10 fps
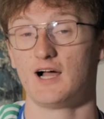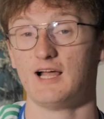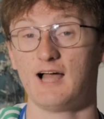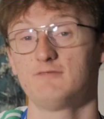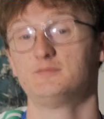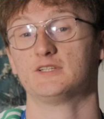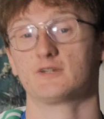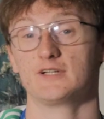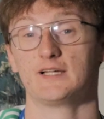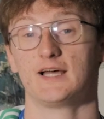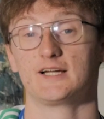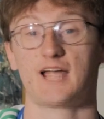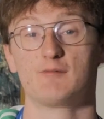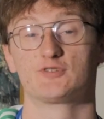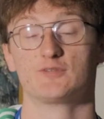I have been learning how to
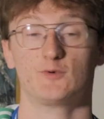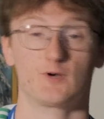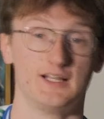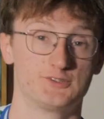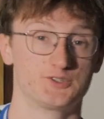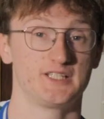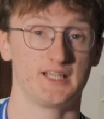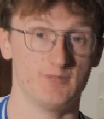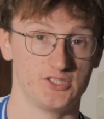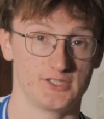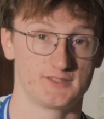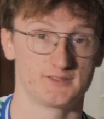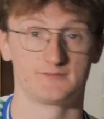capture more interesting images.